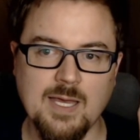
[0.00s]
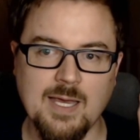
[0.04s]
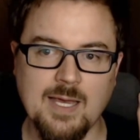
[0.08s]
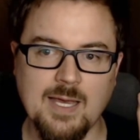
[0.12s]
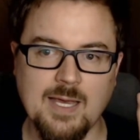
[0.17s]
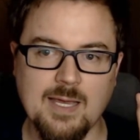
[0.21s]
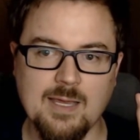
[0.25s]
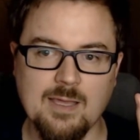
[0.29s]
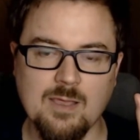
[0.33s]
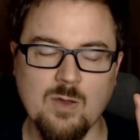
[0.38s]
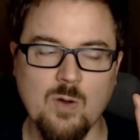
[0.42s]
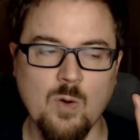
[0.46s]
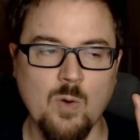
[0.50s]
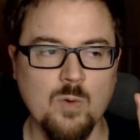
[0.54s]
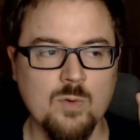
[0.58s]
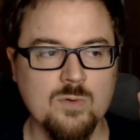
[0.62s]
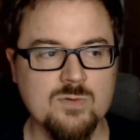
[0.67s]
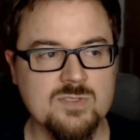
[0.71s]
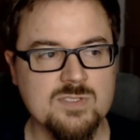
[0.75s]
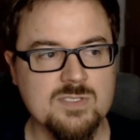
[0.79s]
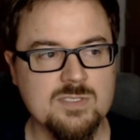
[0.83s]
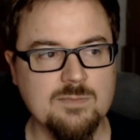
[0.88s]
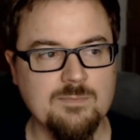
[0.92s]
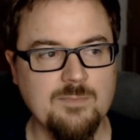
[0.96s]

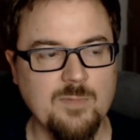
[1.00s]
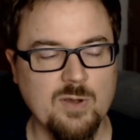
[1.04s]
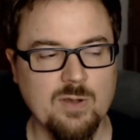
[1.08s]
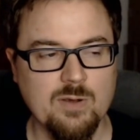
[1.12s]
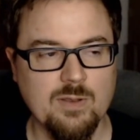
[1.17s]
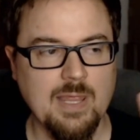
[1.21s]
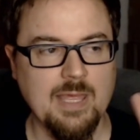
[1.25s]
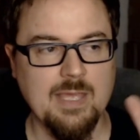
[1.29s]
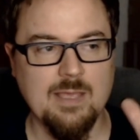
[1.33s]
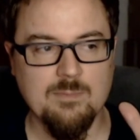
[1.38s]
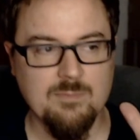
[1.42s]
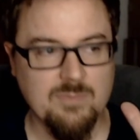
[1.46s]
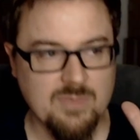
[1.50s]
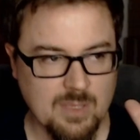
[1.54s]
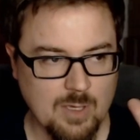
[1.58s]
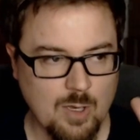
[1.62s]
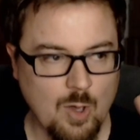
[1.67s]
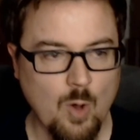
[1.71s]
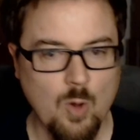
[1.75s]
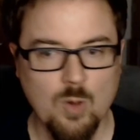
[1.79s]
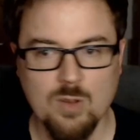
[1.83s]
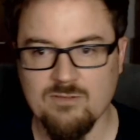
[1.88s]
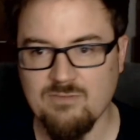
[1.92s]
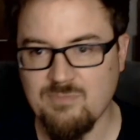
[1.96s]
goals, or like the
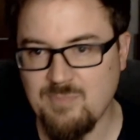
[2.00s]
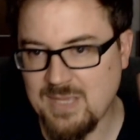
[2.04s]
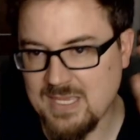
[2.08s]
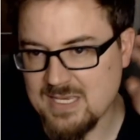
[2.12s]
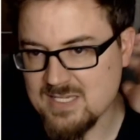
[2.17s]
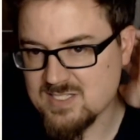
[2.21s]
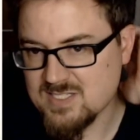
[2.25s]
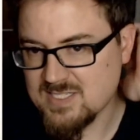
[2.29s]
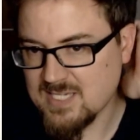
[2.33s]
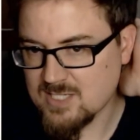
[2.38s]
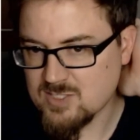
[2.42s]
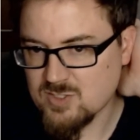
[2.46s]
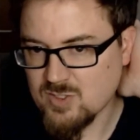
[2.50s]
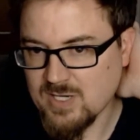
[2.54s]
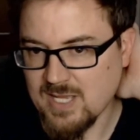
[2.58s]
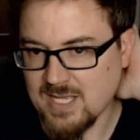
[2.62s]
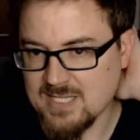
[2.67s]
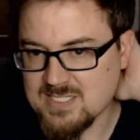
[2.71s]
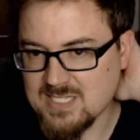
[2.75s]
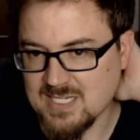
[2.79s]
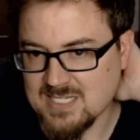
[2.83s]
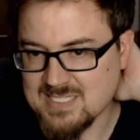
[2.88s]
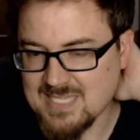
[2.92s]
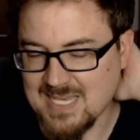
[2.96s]
goal of being 6 or 9
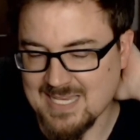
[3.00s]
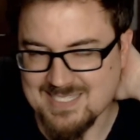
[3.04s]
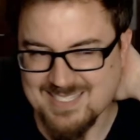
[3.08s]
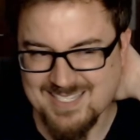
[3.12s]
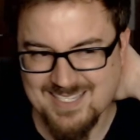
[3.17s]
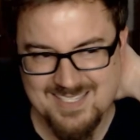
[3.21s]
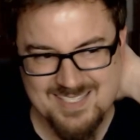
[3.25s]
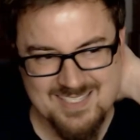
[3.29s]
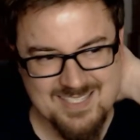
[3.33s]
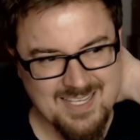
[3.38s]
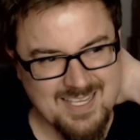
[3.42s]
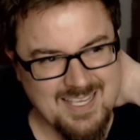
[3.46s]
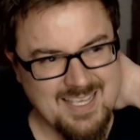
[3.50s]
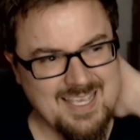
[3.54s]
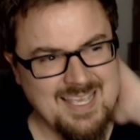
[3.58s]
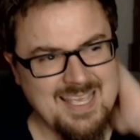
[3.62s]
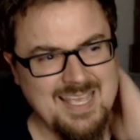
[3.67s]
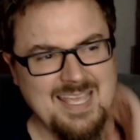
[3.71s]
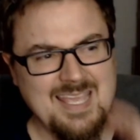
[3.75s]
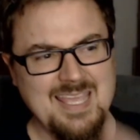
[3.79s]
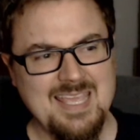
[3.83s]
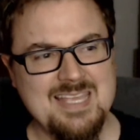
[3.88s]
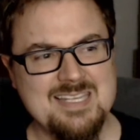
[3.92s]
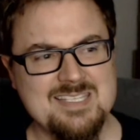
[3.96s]
successes,
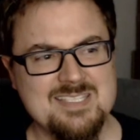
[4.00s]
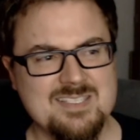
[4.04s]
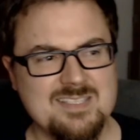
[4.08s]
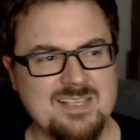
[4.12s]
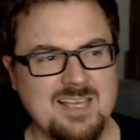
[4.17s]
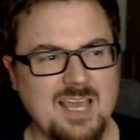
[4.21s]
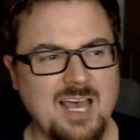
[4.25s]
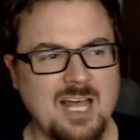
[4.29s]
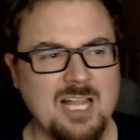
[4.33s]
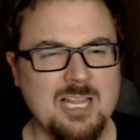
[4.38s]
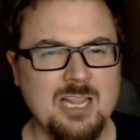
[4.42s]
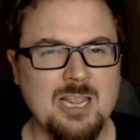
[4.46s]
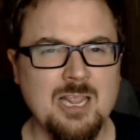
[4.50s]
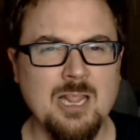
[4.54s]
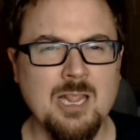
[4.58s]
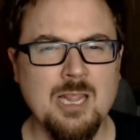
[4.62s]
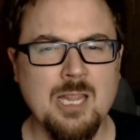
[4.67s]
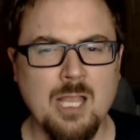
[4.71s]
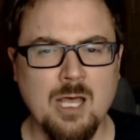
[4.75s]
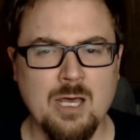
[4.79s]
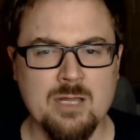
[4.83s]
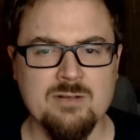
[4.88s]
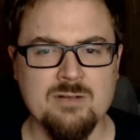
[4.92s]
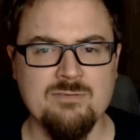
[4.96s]
is a
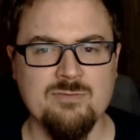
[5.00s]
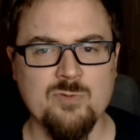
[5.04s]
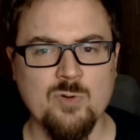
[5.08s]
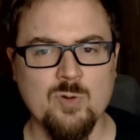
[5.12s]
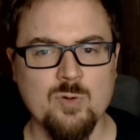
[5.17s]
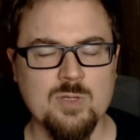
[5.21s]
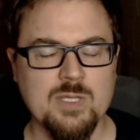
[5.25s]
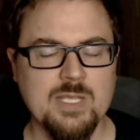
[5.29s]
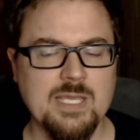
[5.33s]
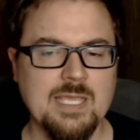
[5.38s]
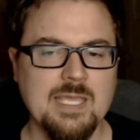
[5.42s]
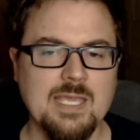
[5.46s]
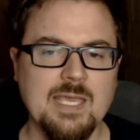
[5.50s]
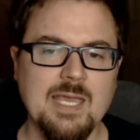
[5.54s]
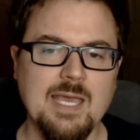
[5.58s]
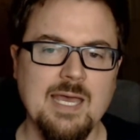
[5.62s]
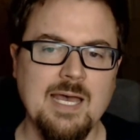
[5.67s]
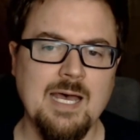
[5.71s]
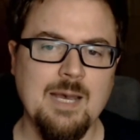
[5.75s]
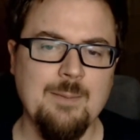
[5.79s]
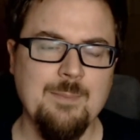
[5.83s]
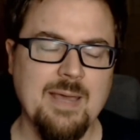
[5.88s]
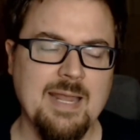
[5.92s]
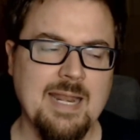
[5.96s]
lot of rolling,
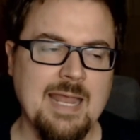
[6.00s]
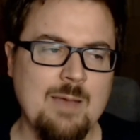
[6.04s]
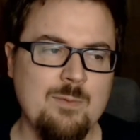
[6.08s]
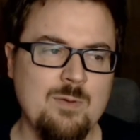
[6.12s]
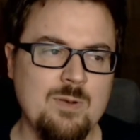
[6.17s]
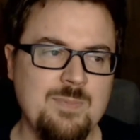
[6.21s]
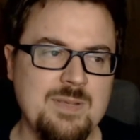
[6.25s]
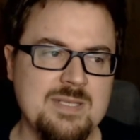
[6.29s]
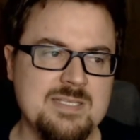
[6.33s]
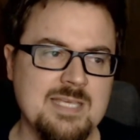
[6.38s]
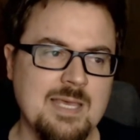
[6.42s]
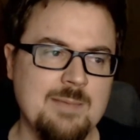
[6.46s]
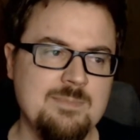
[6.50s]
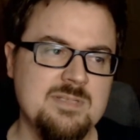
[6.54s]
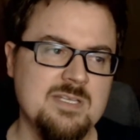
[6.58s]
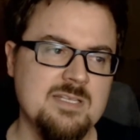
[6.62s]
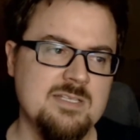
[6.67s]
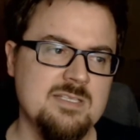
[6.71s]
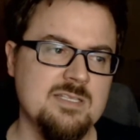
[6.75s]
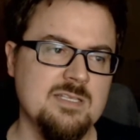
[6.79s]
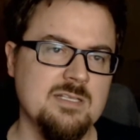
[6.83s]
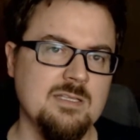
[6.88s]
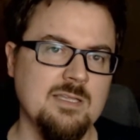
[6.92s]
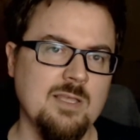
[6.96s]
and I would be tempted
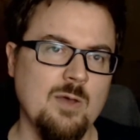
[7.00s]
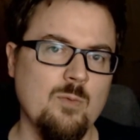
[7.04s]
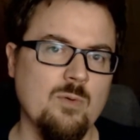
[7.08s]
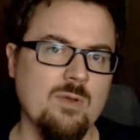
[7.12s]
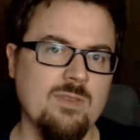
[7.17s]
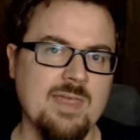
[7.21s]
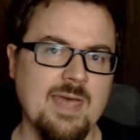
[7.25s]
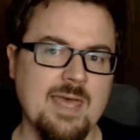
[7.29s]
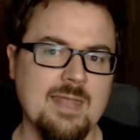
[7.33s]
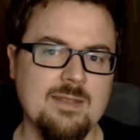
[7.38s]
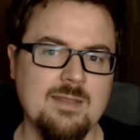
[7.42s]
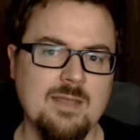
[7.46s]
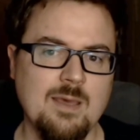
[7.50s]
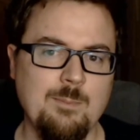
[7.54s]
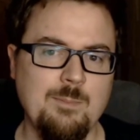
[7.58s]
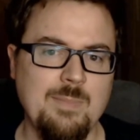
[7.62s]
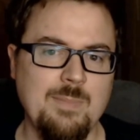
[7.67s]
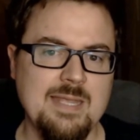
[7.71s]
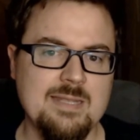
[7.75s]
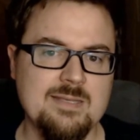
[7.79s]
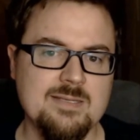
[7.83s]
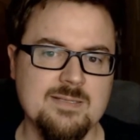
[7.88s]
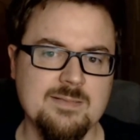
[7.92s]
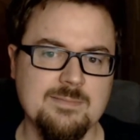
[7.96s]
to lower that a
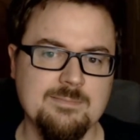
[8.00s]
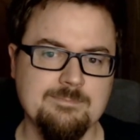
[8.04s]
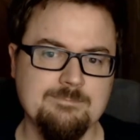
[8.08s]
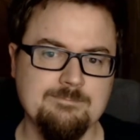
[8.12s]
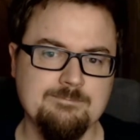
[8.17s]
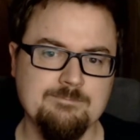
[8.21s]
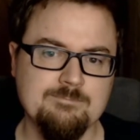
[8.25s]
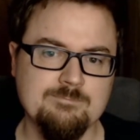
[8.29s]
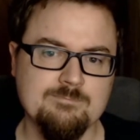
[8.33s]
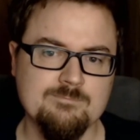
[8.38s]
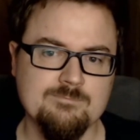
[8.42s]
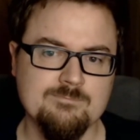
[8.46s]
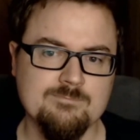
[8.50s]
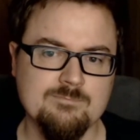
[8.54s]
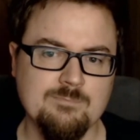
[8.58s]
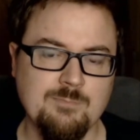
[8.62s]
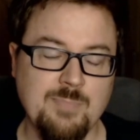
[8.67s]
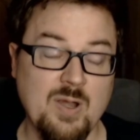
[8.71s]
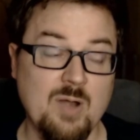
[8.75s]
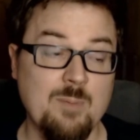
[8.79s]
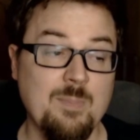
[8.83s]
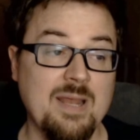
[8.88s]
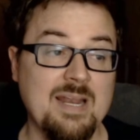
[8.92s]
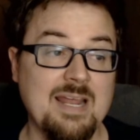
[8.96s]
bit. Bear
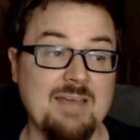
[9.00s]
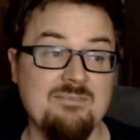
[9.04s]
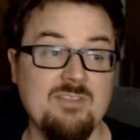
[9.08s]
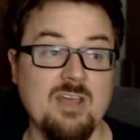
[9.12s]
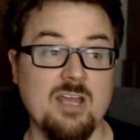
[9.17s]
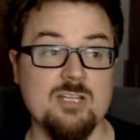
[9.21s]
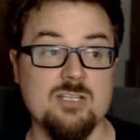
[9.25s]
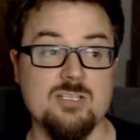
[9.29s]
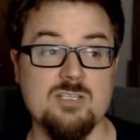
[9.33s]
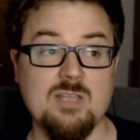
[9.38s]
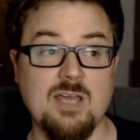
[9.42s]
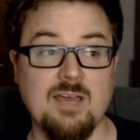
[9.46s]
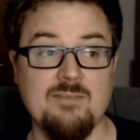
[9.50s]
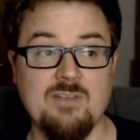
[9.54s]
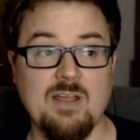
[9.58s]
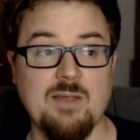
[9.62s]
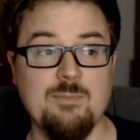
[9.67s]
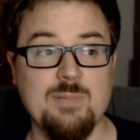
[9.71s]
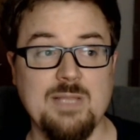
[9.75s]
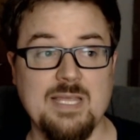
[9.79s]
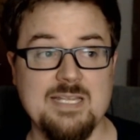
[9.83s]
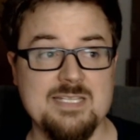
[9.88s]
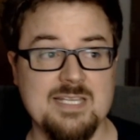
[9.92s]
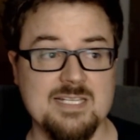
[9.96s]
in mind, I've not
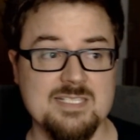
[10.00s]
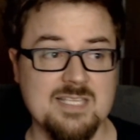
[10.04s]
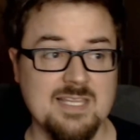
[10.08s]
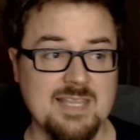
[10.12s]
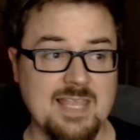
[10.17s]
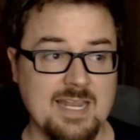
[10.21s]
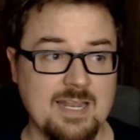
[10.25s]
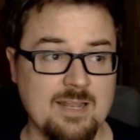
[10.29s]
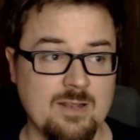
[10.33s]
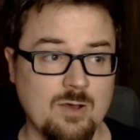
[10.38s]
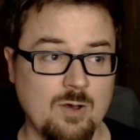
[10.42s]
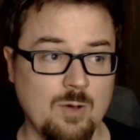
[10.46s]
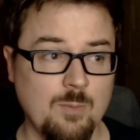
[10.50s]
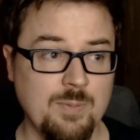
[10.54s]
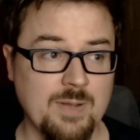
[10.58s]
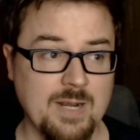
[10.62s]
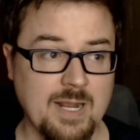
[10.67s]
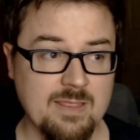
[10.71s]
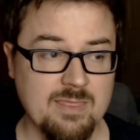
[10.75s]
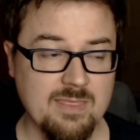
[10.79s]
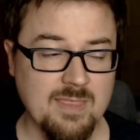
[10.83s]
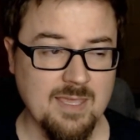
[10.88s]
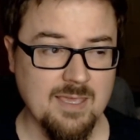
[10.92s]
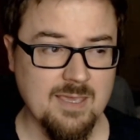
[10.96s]
play tested that at all, but I
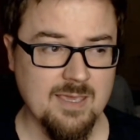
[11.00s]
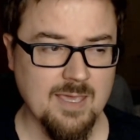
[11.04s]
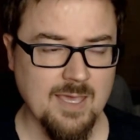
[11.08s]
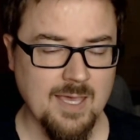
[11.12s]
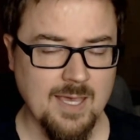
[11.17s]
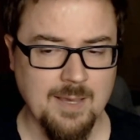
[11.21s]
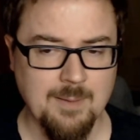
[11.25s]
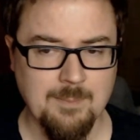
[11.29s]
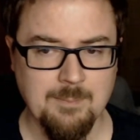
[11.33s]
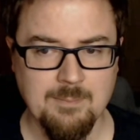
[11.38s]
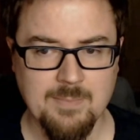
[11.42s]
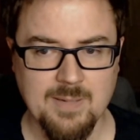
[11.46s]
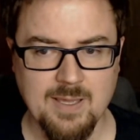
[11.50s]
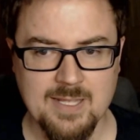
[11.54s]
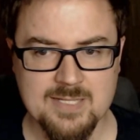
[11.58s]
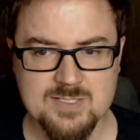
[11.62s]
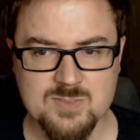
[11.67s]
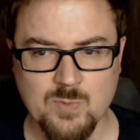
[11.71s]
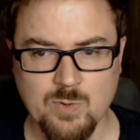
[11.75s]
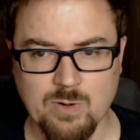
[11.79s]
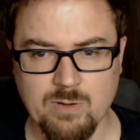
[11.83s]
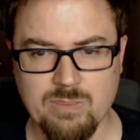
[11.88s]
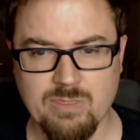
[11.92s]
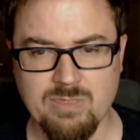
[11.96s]
think it's
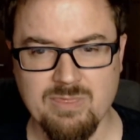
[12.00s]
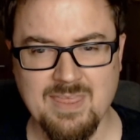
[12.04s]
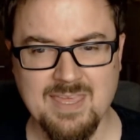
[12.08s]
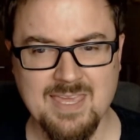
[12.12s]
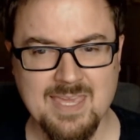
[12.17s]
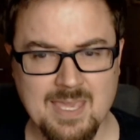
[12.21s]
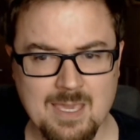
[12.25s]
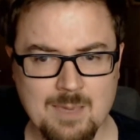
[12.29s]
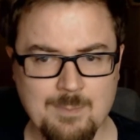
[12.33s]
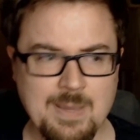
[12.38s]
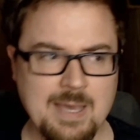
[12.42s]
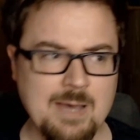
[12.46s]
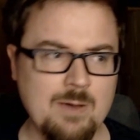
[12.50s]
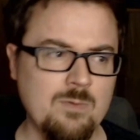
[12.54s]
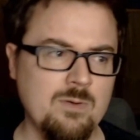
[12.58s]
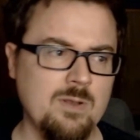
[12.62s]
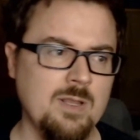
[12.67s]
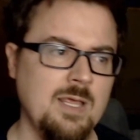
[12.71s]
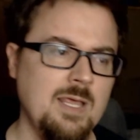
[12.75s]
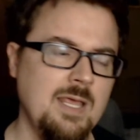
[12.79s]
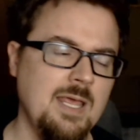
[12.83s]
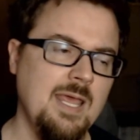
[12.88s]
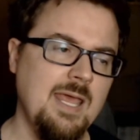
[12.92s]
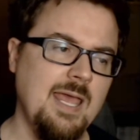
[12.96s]
worth thinking about.
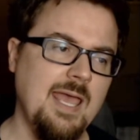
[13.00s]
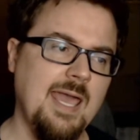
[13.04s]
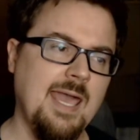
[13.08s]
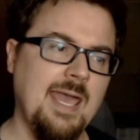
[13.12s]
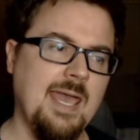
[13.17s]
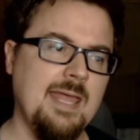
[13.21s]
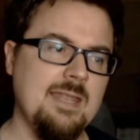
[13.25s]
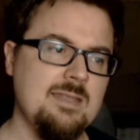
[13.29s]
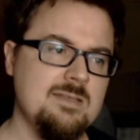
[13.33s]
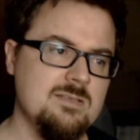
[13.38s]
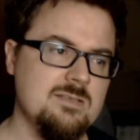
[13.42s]
And